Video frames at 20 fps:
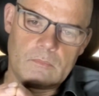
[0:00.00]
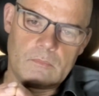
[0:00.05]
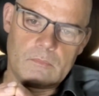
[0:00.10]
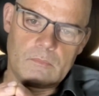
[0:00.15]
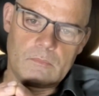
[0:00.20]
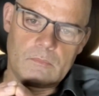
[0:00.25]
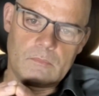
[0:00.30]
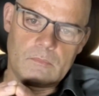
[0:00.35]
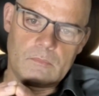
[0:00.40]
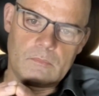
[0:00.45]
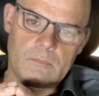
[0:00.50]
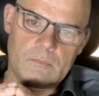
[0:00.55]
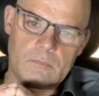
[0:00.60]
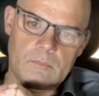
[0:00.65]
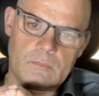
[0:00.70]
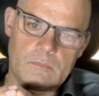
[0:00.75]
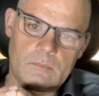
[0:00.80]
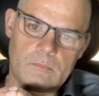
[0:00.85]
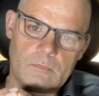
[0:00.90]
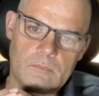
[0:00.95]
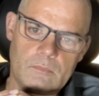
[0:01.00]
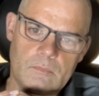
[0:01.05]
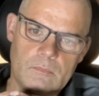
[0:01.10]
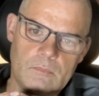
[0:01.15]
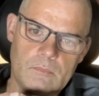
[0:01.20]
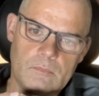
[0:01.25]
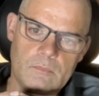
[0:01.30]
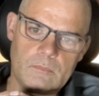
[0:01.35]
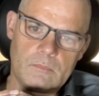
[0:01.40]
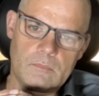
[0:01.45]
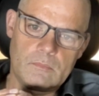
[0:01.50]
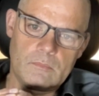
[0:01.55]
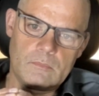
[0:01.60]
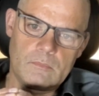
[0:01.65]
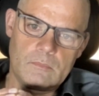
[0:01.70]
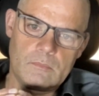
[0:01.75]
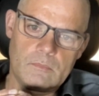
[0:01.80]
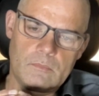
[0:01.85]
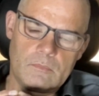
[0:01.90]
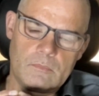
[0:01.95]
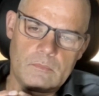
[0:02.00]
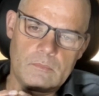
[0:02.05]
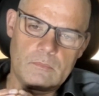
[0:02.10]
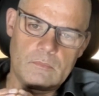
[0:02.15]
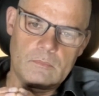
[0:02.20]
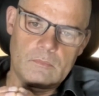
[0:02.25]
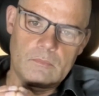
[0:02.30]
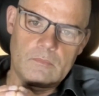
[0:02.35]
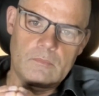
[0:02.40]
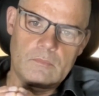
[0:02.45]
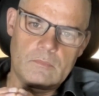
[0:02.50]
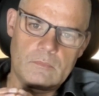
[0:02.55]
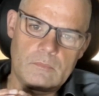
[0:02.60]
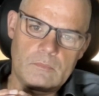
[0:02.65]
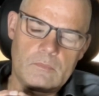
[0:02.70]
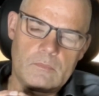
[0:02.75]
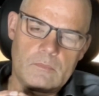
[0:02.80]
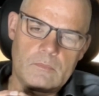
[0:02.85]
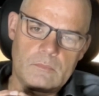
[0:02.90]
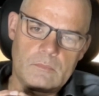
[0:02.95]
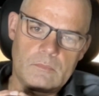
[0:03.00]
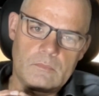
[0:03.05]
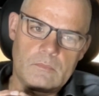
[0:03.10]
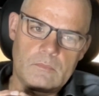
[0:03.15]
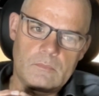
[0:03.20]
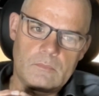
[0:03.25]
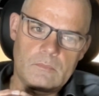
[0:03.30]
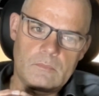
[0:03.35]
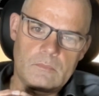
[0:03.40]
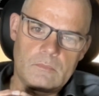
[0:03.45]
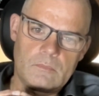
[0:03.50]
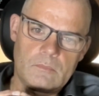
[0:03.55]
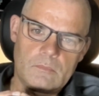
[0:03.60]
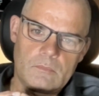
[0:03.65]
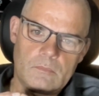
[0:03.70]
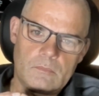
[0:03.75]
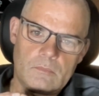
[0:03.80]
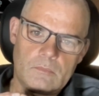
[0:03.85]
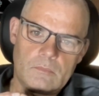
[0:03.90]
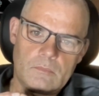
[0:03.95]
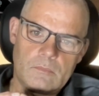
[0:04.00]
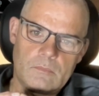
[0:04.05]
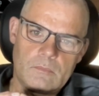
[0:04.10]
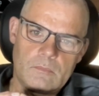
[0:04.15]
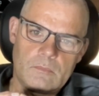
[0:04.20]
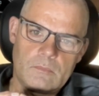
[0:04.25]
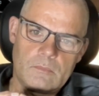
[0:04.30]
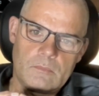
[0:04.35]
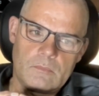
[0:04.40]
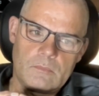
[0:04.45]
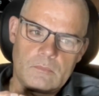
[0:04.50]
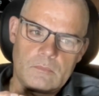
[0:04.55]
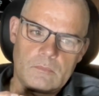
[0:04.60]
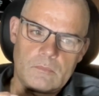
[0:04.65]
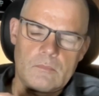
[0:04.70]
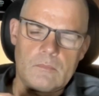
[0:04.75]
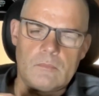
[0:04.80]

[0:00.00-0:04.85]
The person shown says nothing.